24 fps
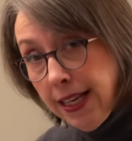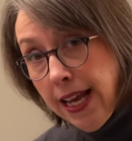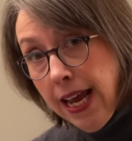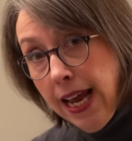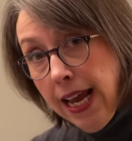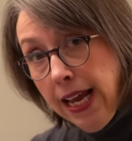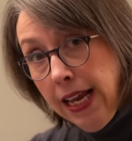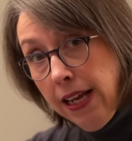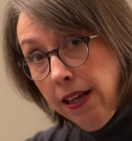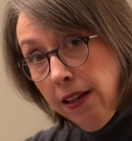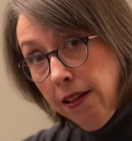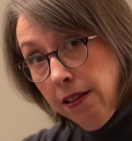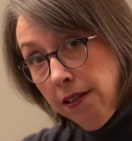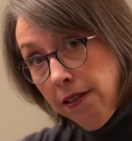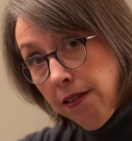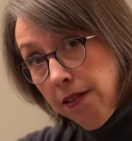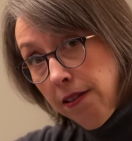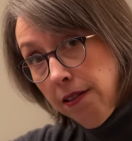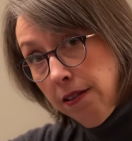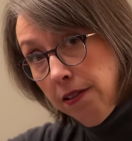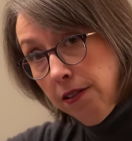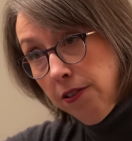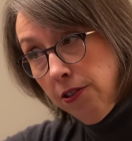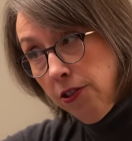a
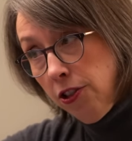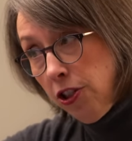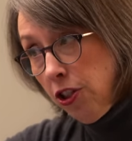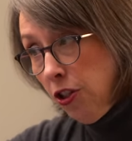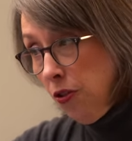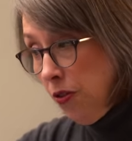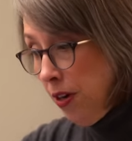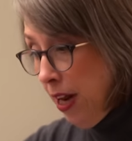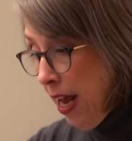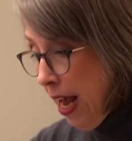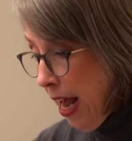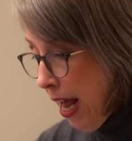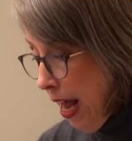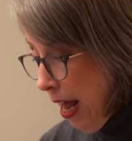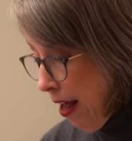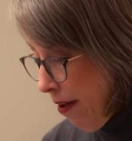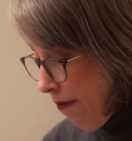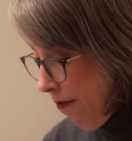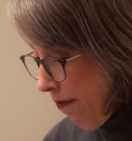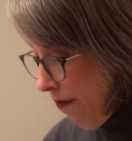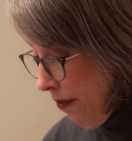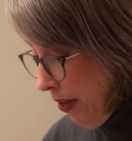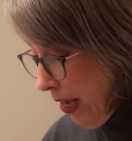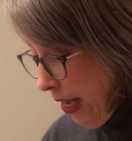
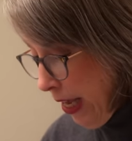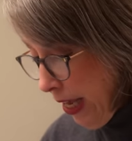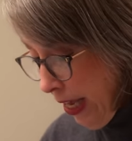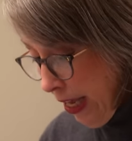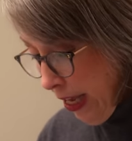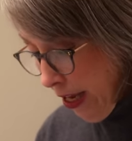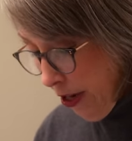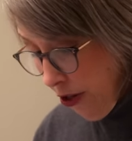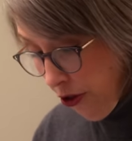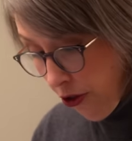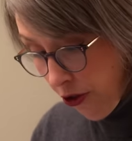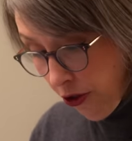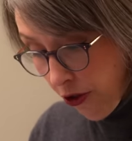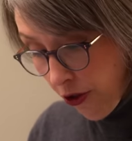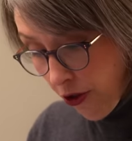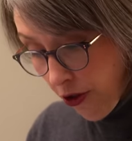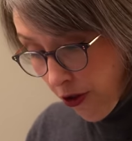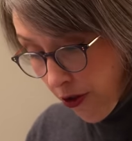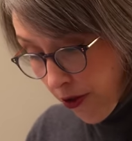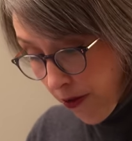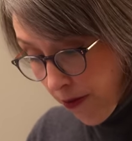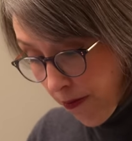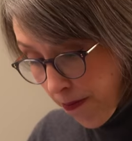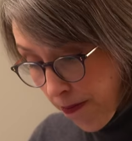2.5
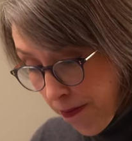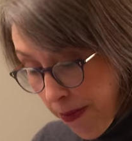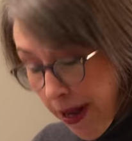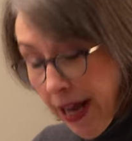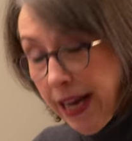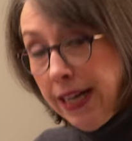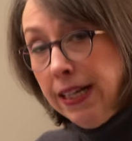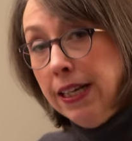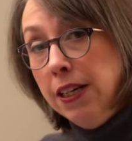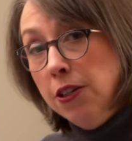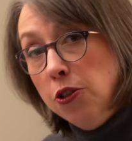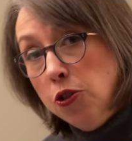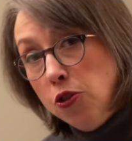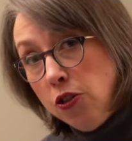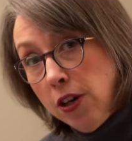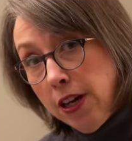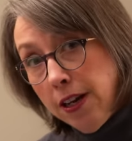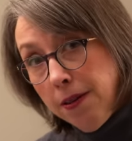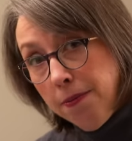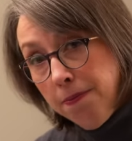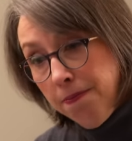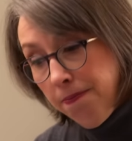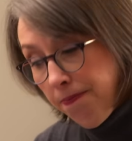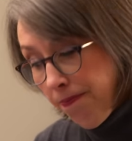inch binding
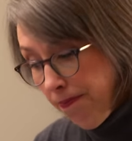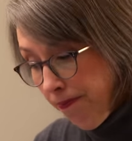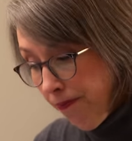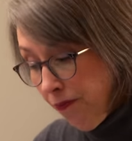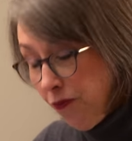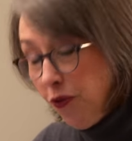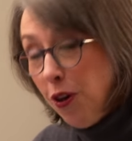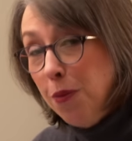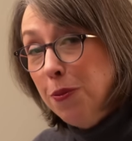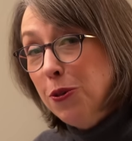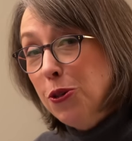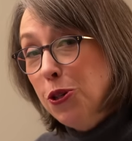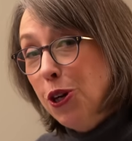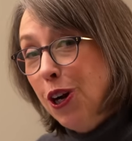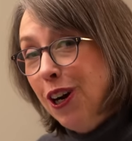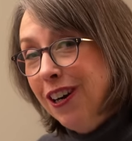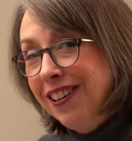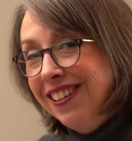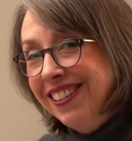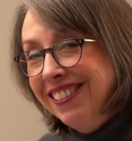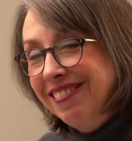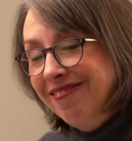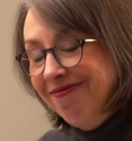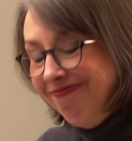strip from a
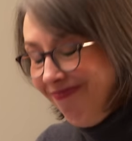shirt.